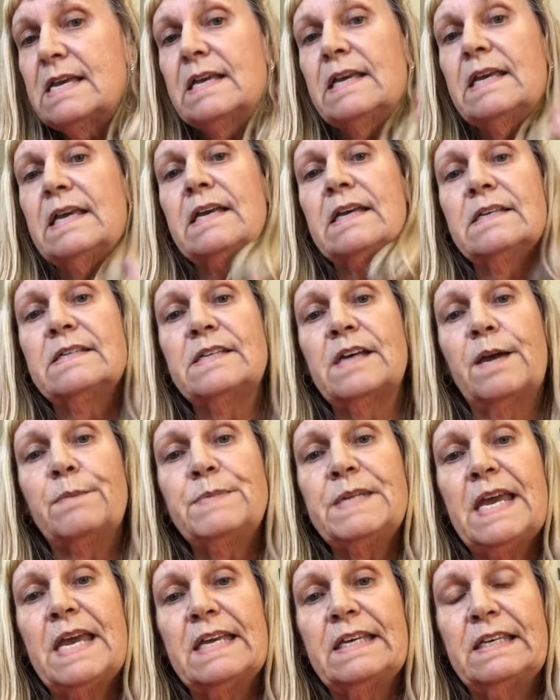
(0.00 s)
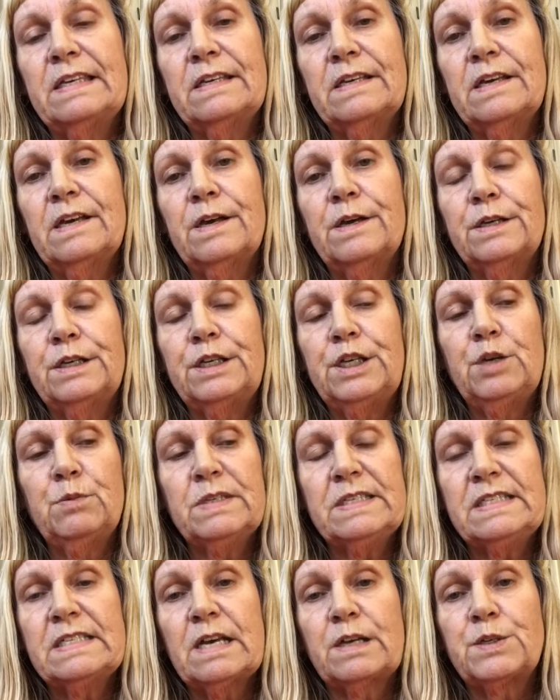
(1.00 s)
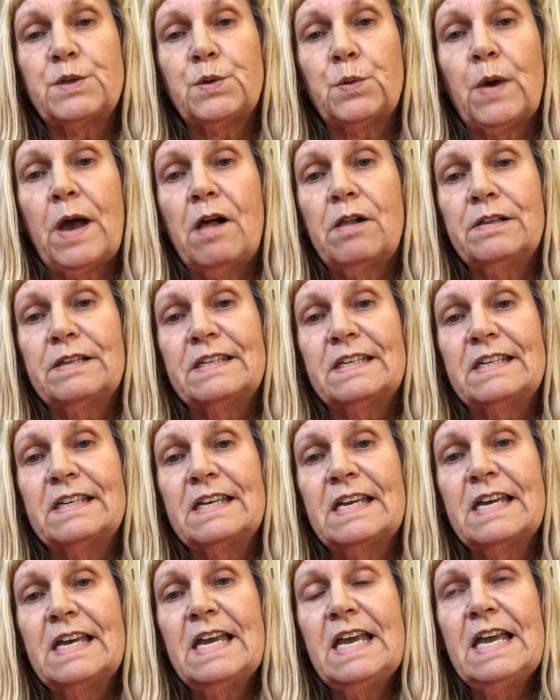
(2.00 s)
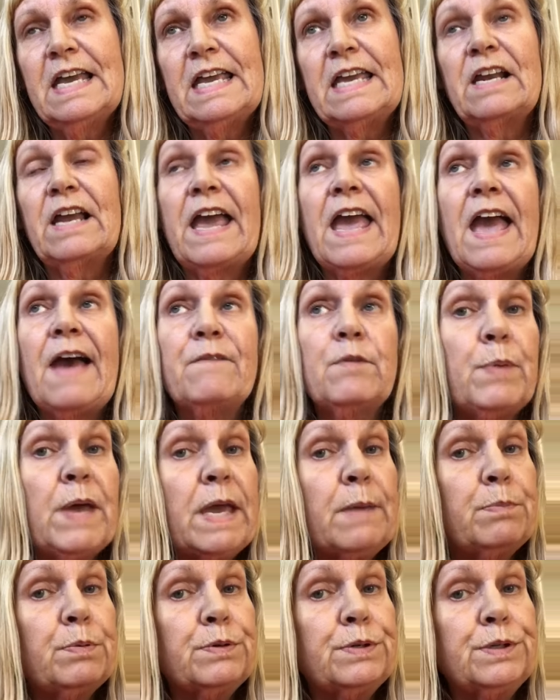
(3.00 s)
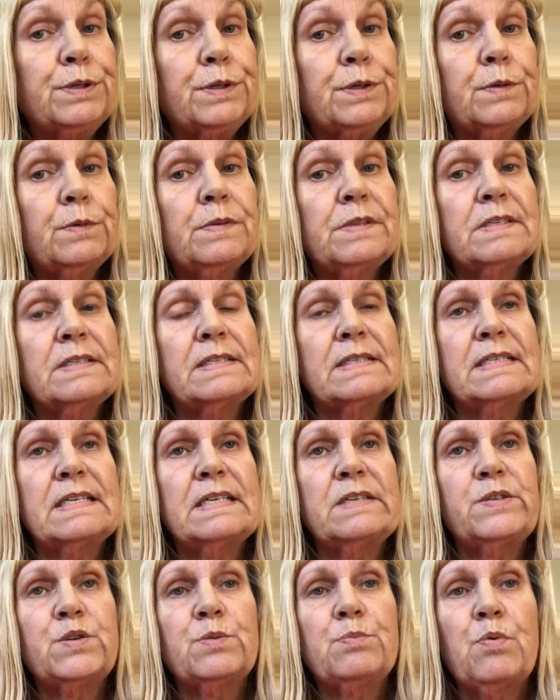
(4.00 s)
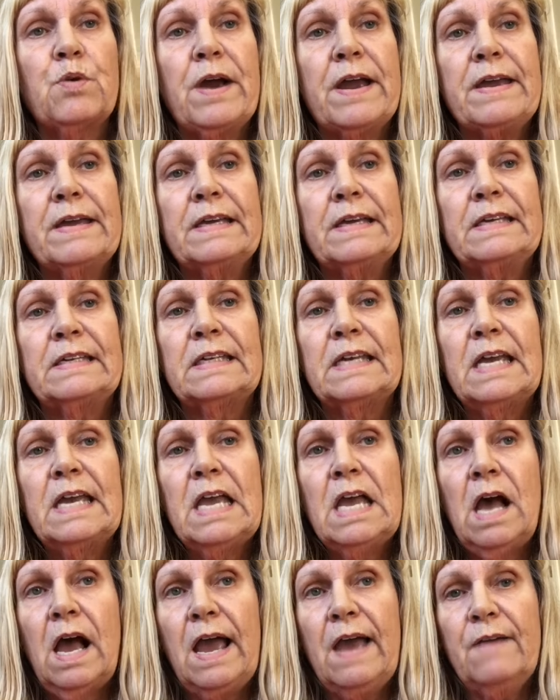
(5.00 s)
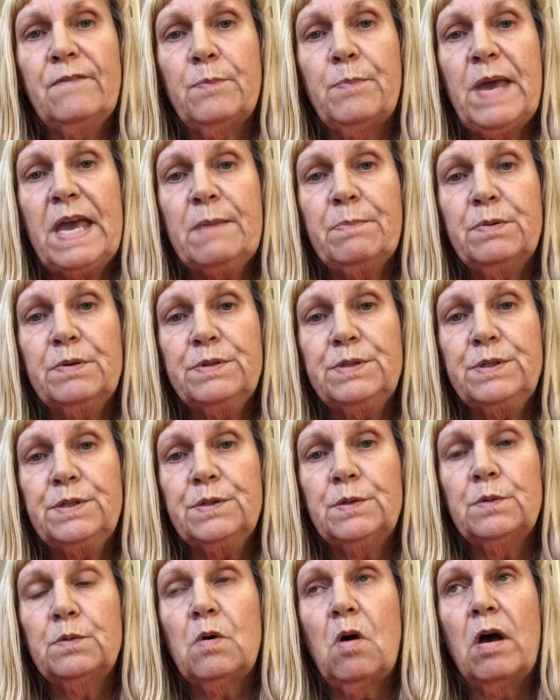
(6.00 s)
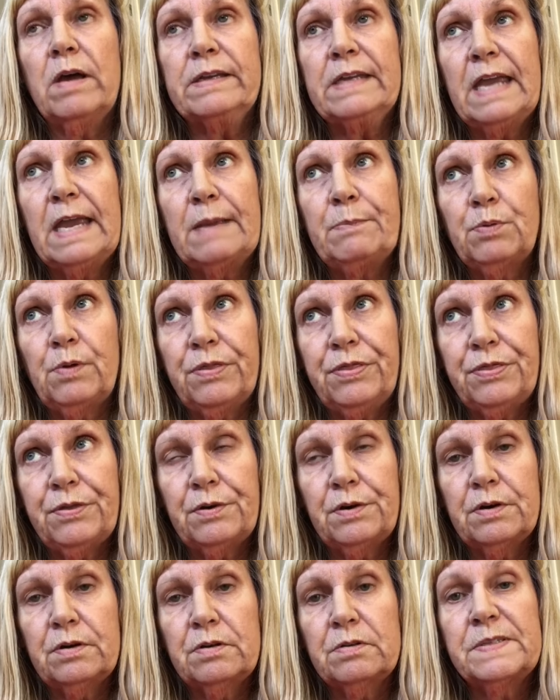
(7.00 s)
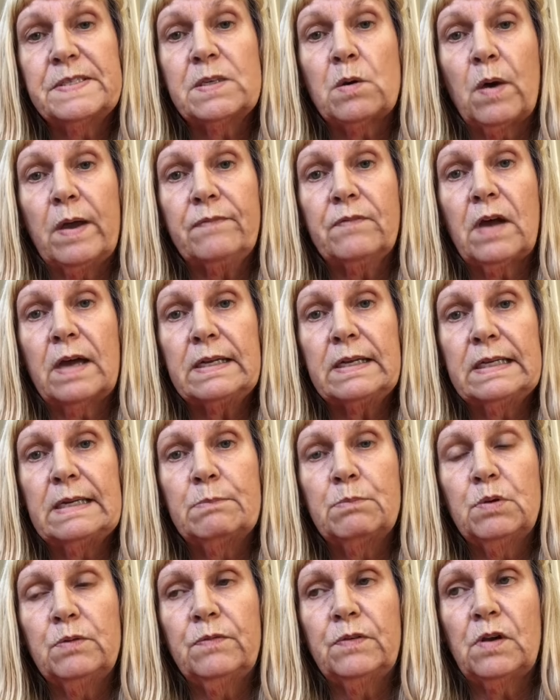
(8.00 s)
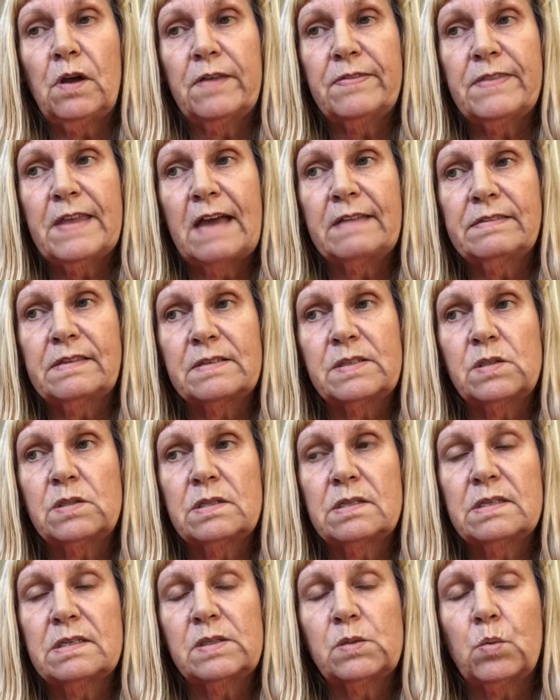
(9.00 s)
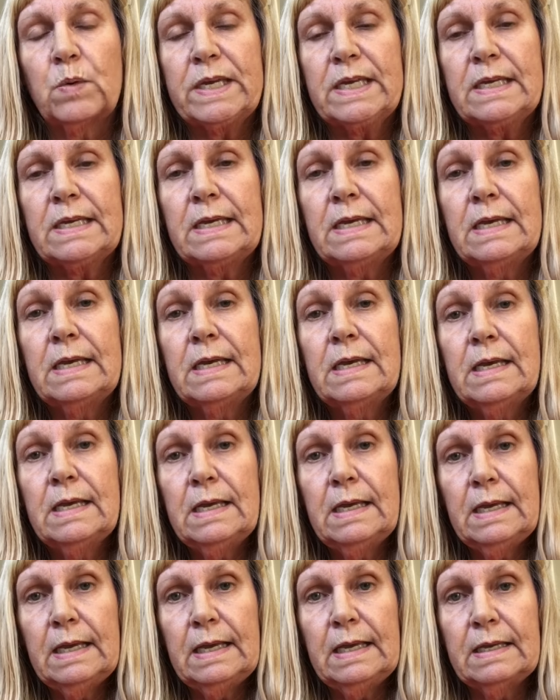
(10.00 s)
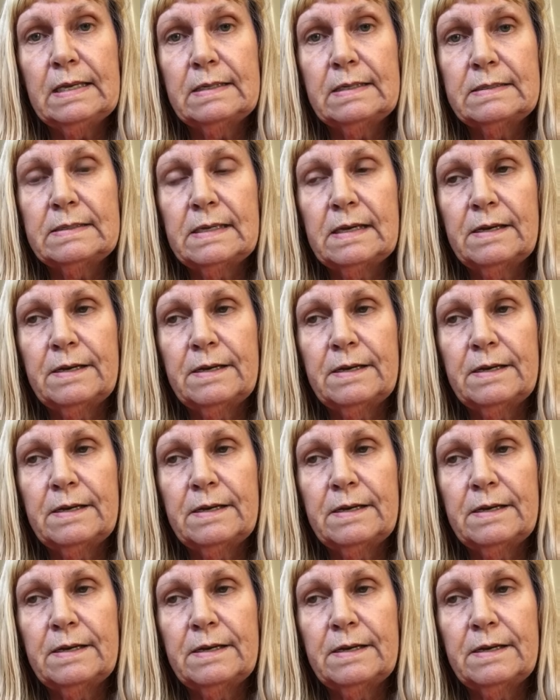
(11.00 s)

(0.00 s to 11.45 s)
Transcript: and I'm taking human sexuality. And I have a paper due. This is Easter break, and I have a paper due on April 3rd, so I've got to get moving on that this week. And